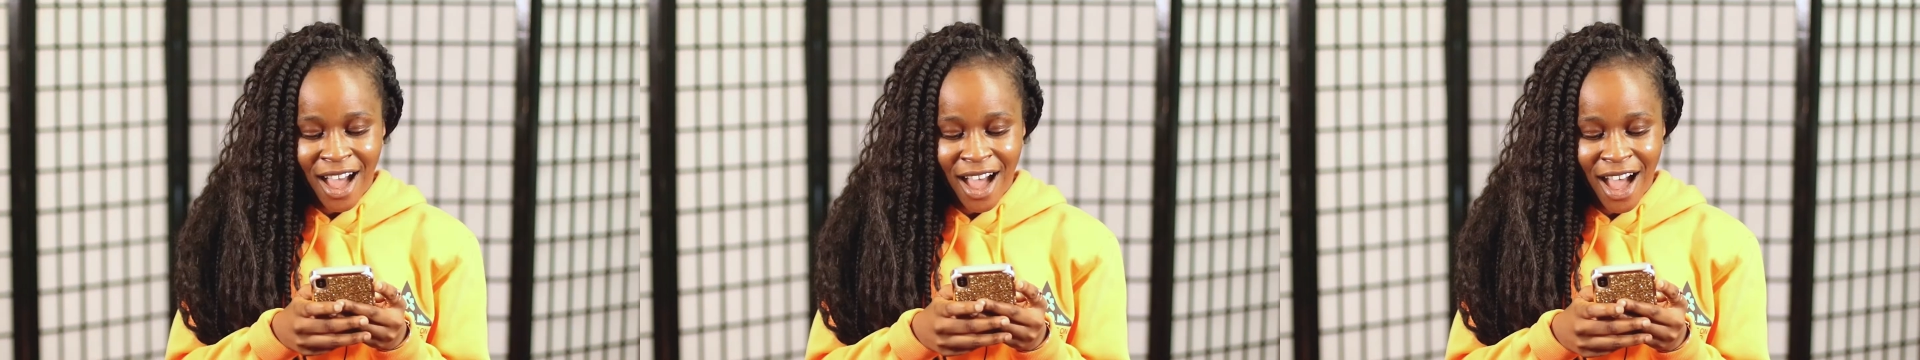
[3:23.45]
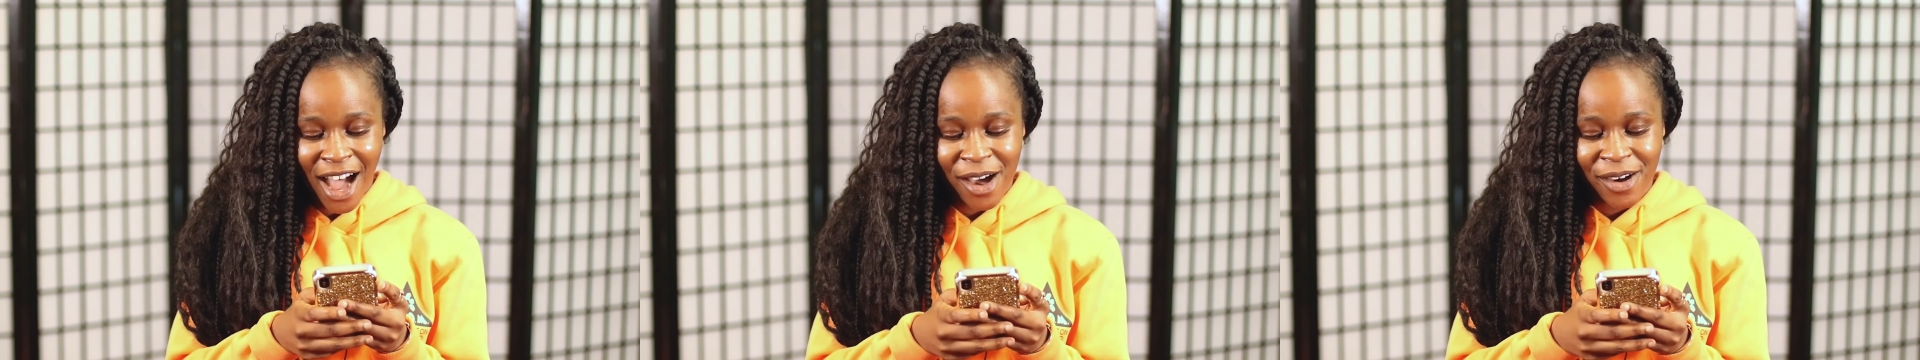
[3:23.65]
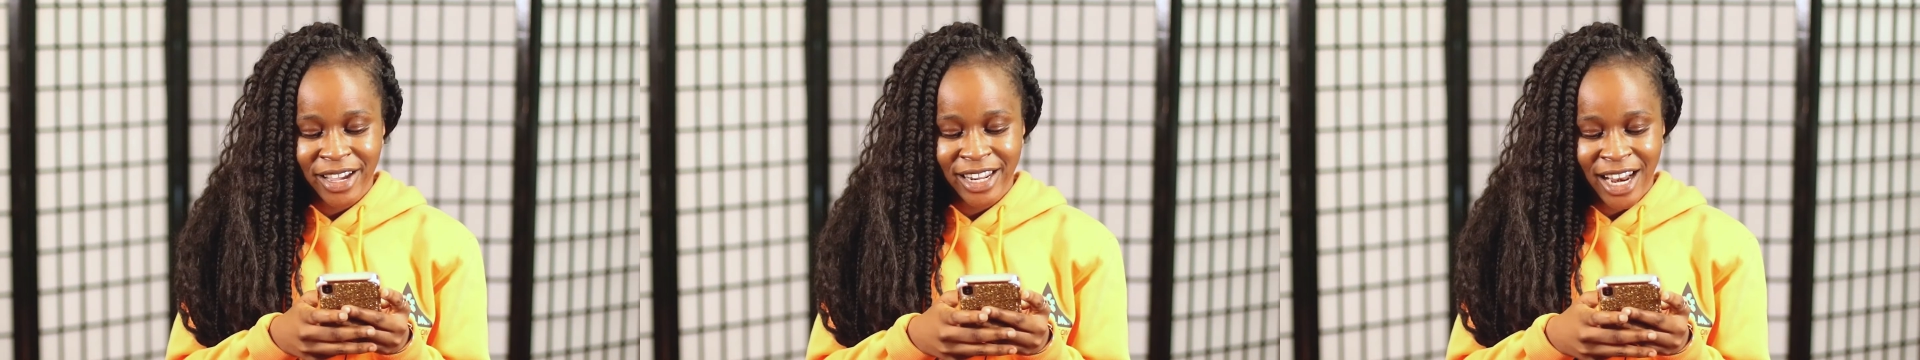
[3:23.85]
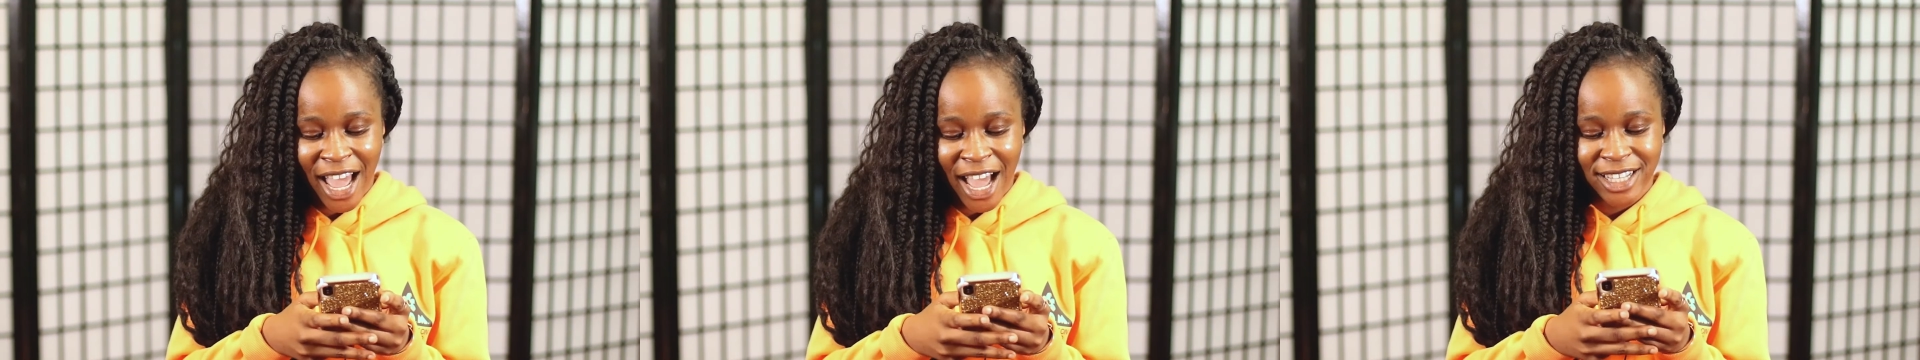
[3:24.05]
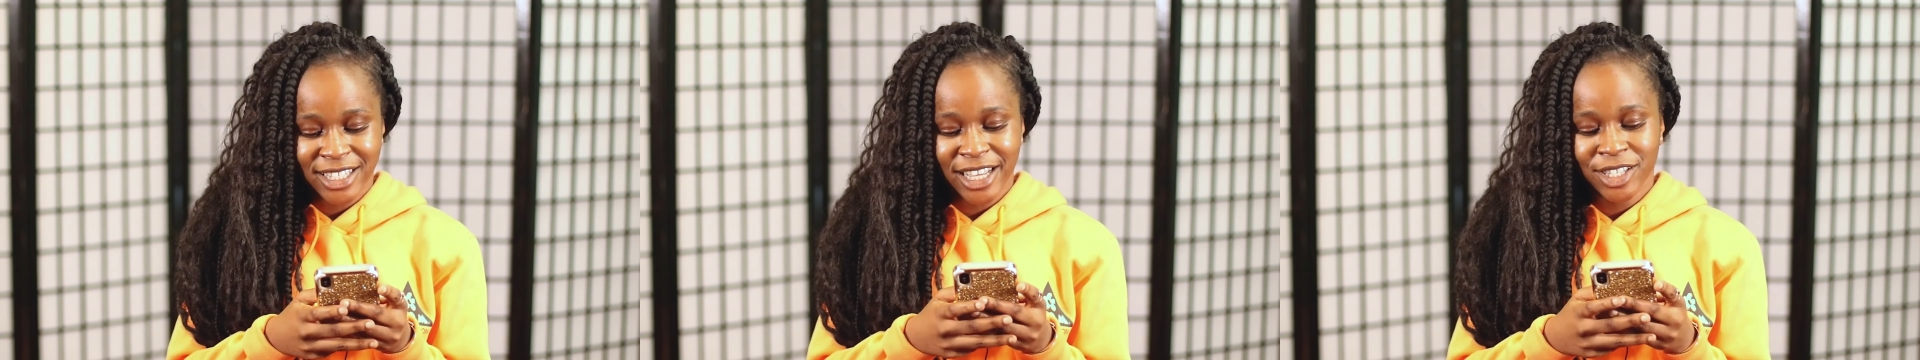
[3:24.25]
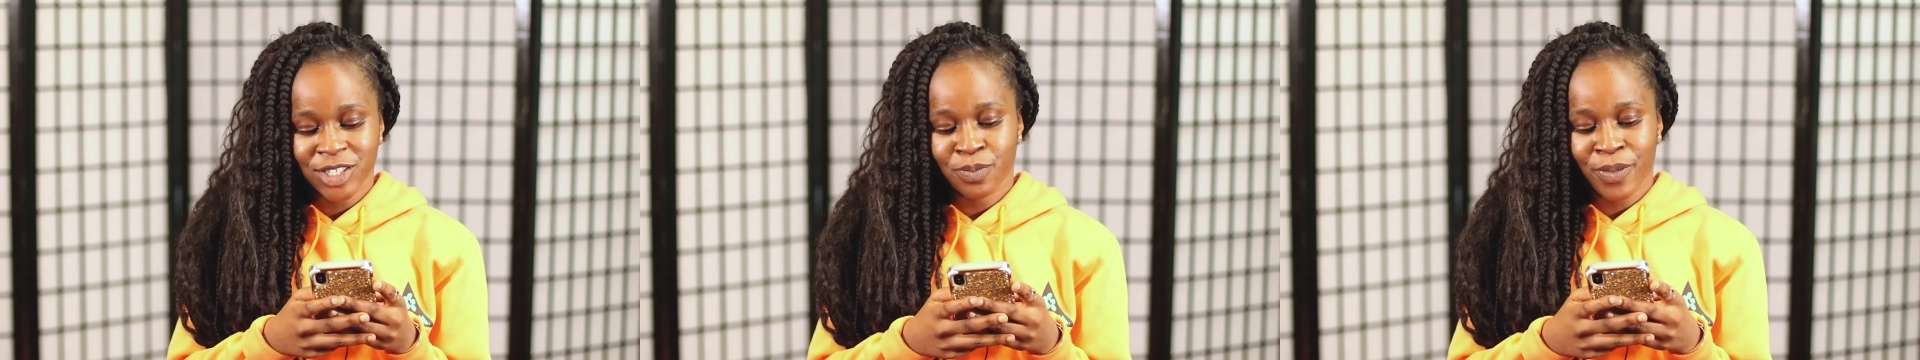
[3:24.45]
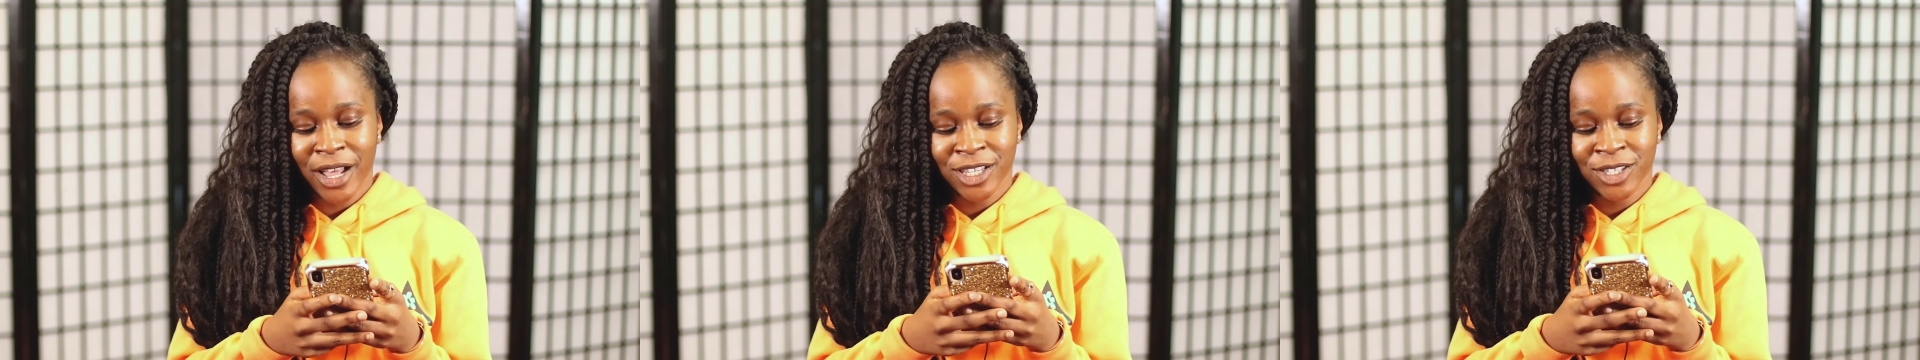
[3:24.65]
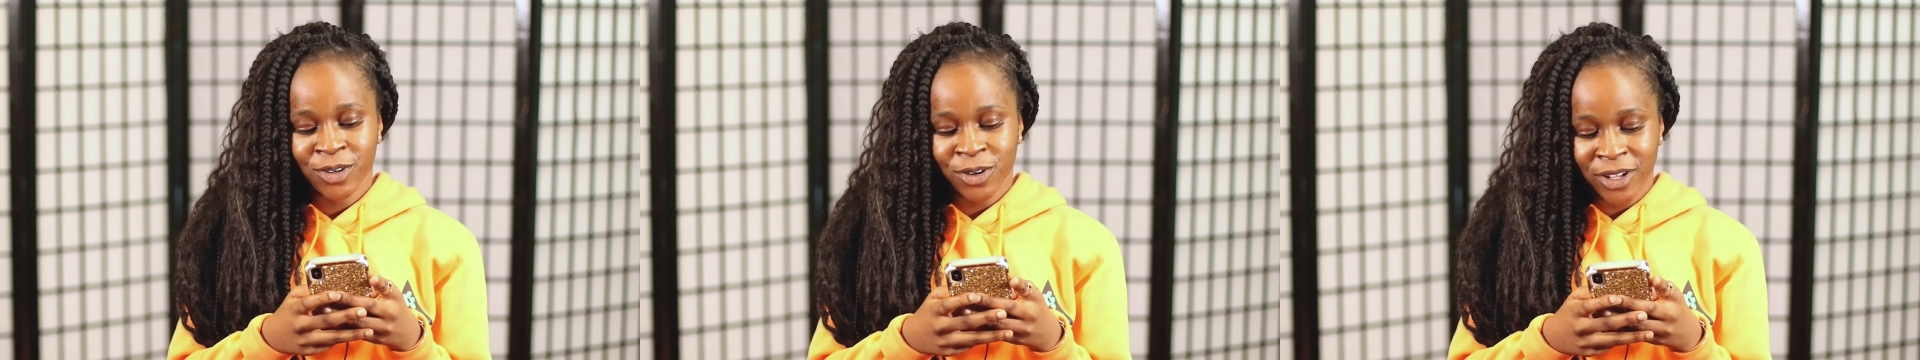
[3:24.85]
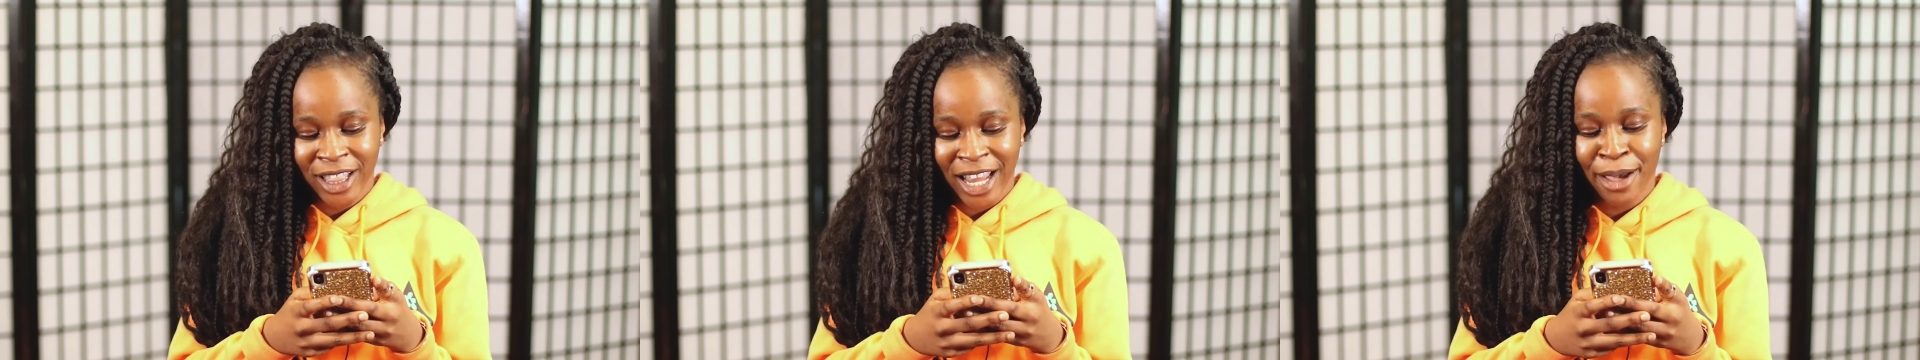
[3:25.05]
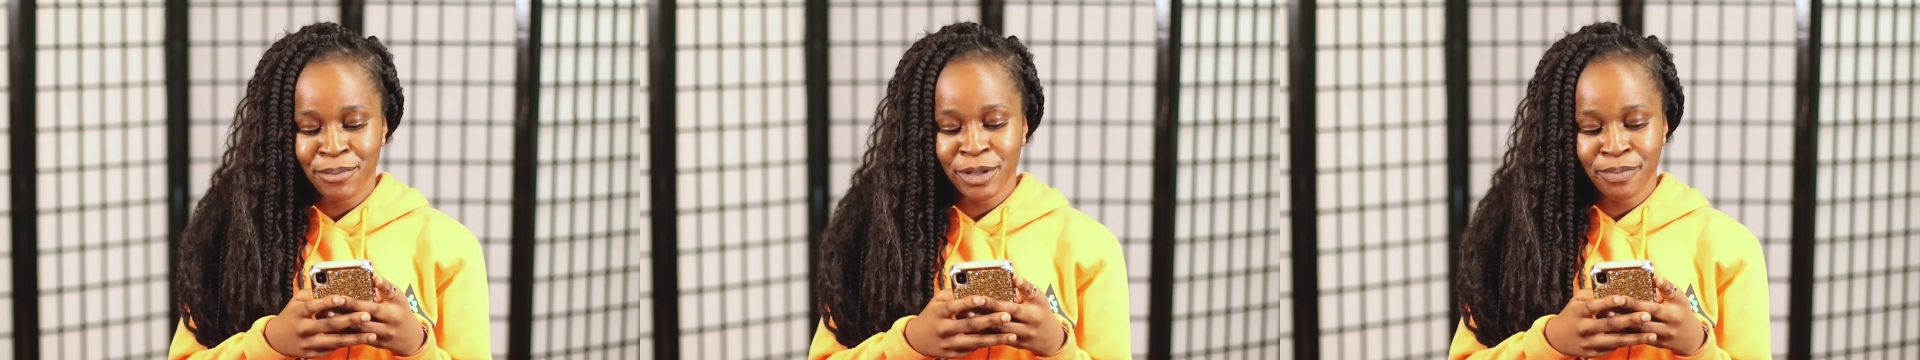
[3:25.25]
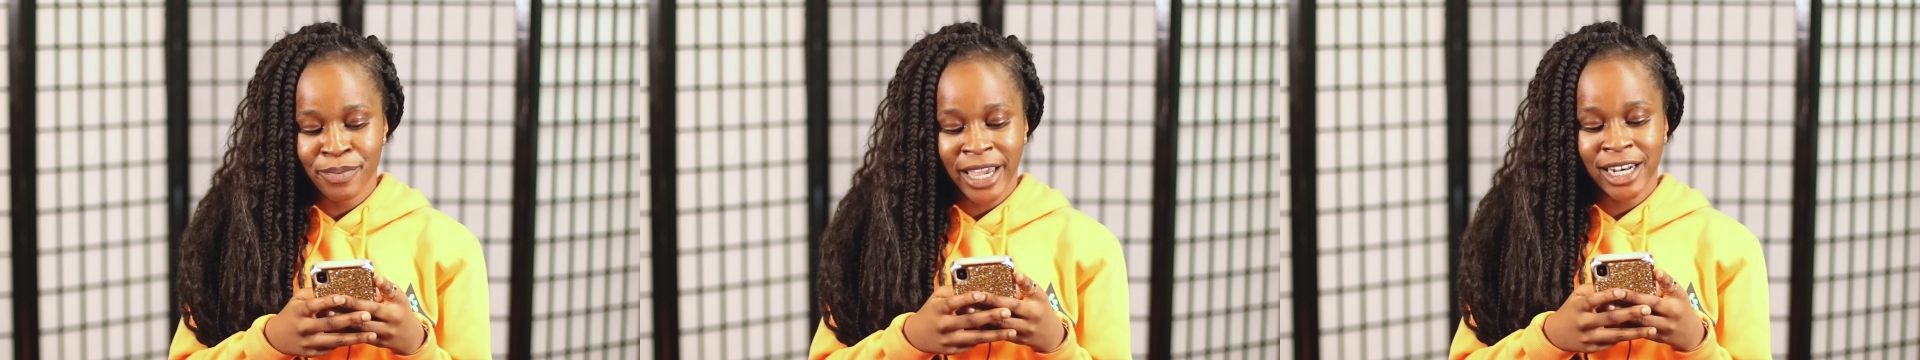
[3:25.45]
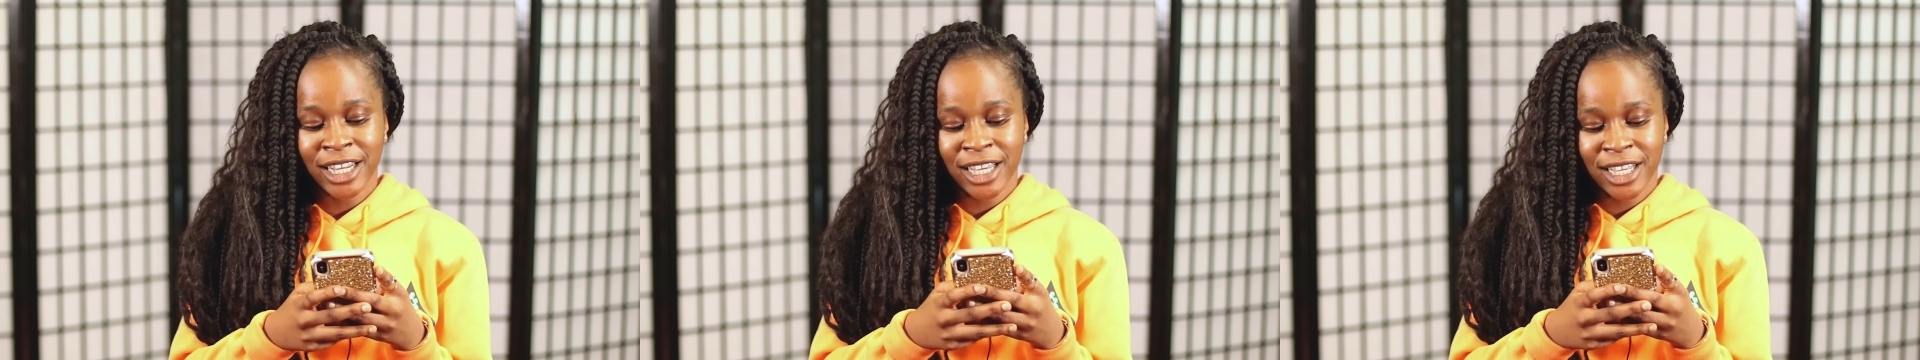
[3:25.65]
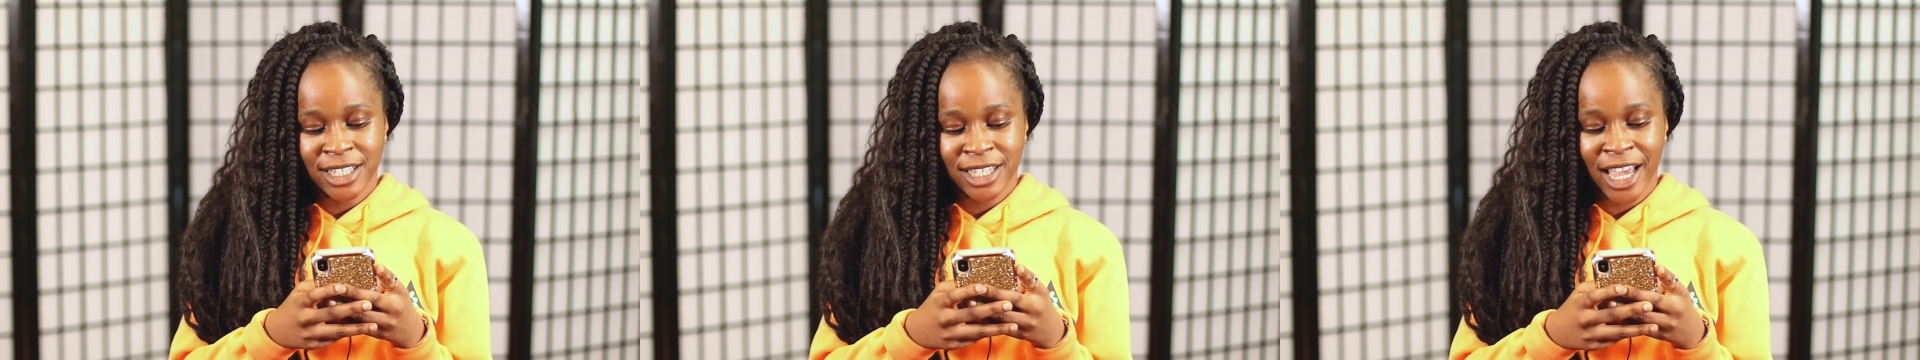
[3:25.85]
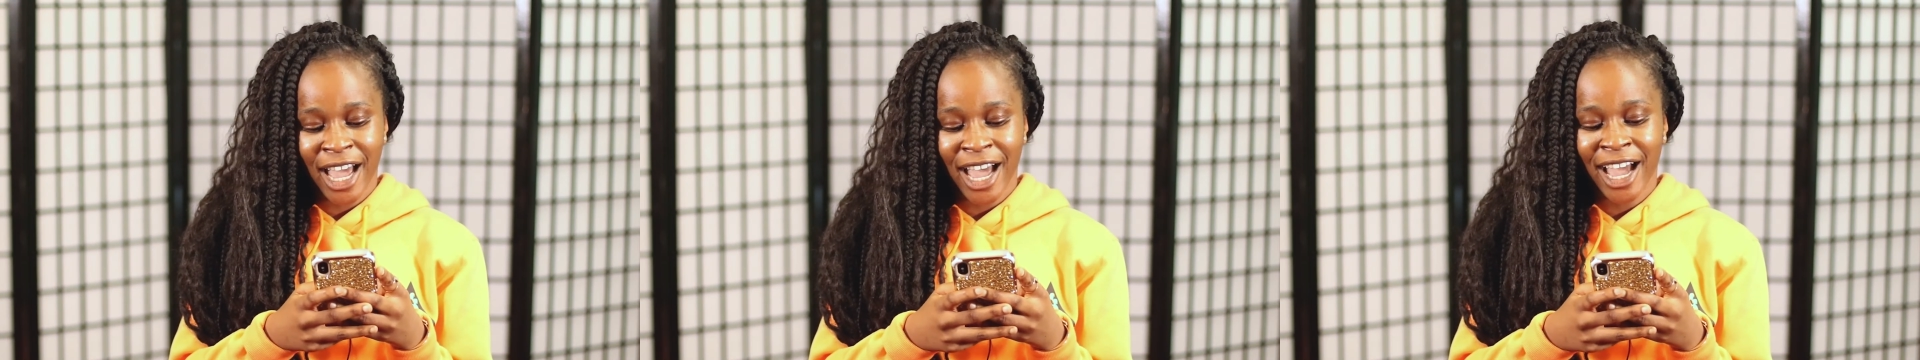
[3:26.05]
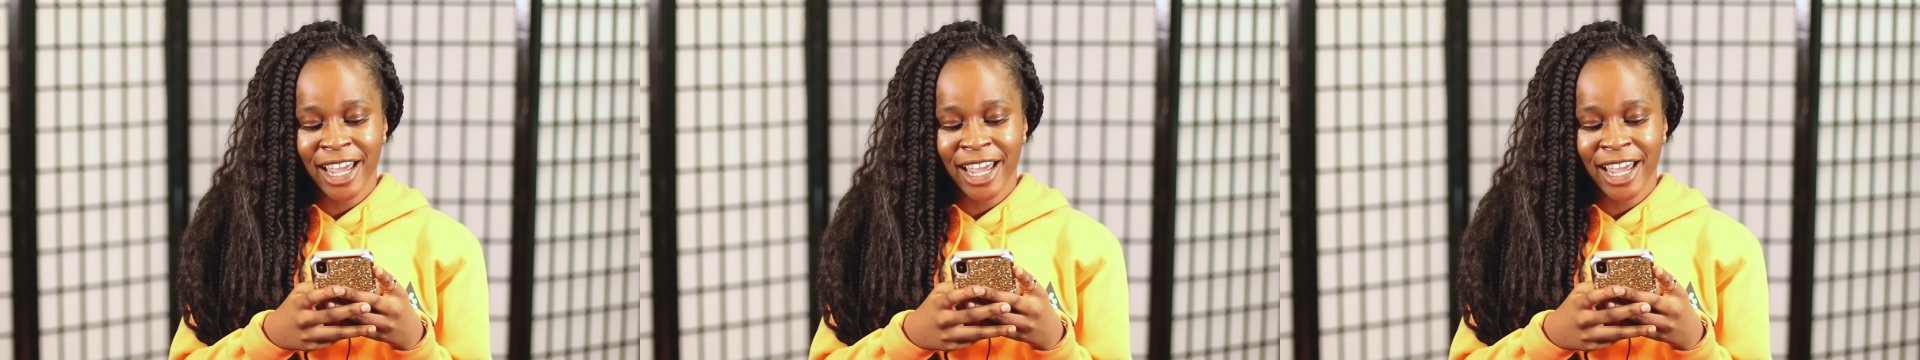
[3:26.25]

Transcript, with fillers: How can access to Pastor Ola be made easier